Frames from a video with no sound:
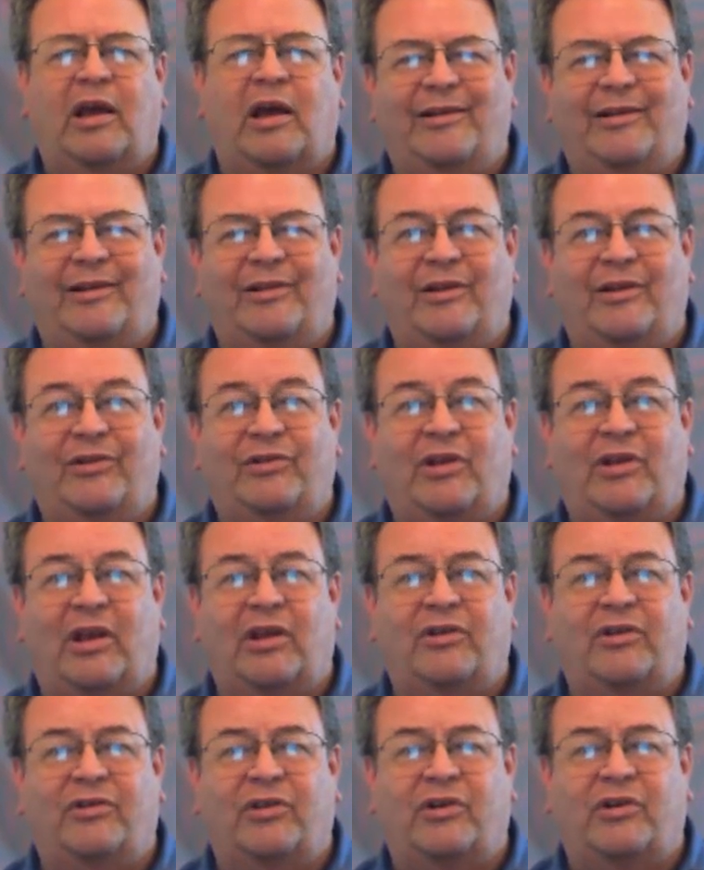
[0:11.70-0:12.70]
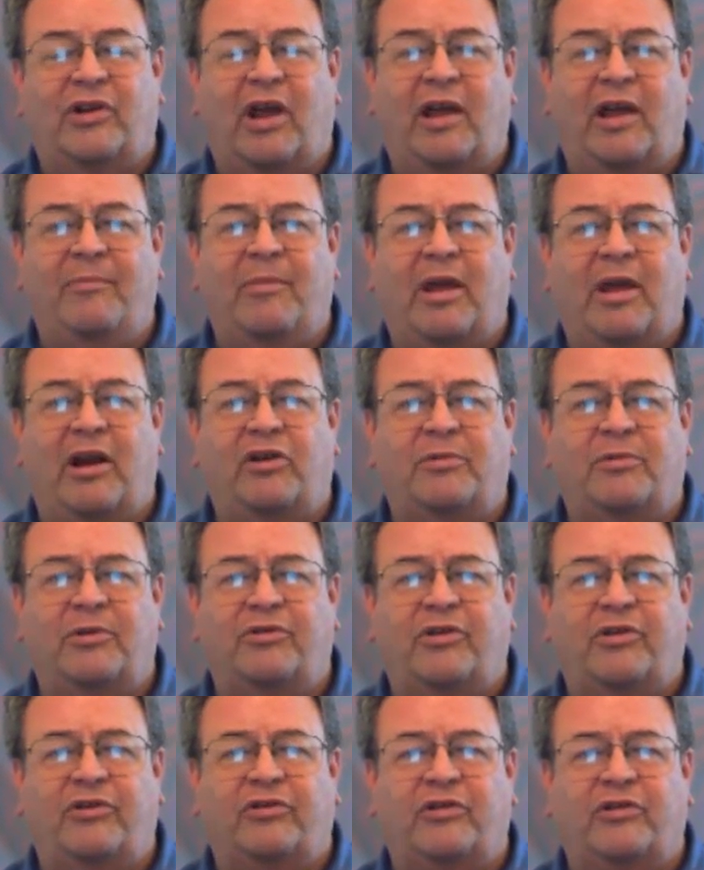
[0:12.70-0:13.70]
In this case, the time management
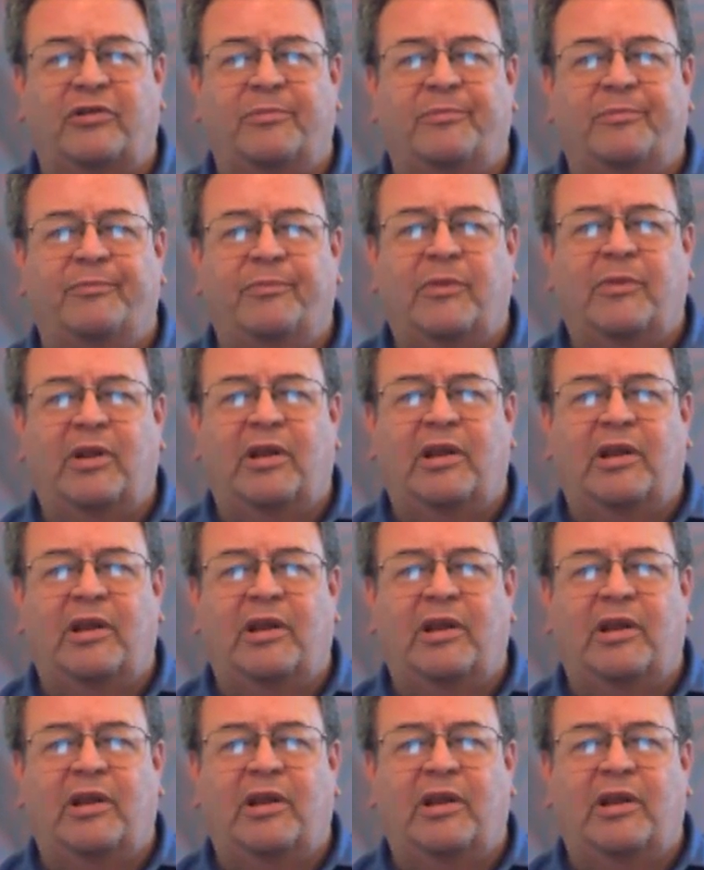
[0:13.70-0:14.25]
system